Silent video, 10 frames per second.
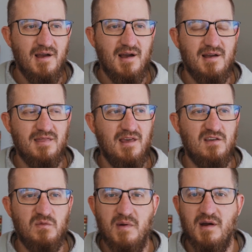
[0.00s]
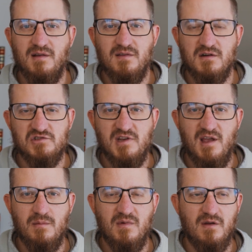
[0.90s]
Uh, they experience their
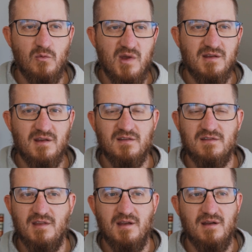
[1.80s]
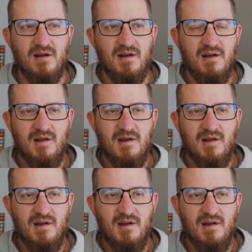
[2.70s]
shame and their weakness. They, uh,